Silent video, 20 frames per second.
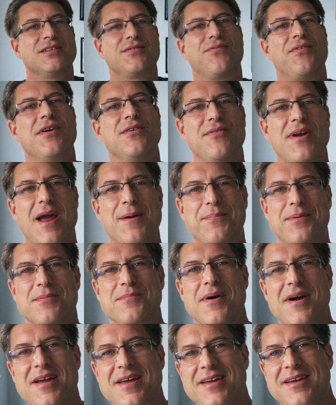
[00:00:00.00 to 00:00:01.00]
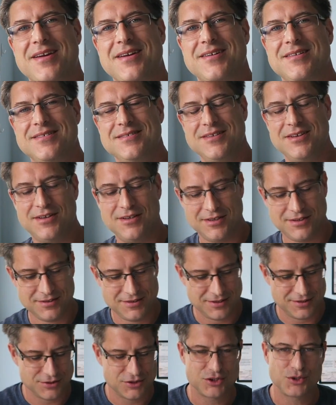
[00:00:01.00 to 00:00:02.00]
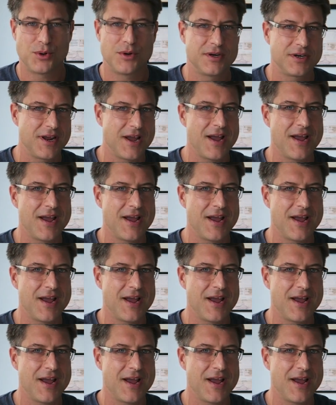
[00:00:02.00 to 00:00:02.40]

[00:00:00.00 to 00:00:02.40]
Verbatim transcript: his friend Rapper Mike. Little, little short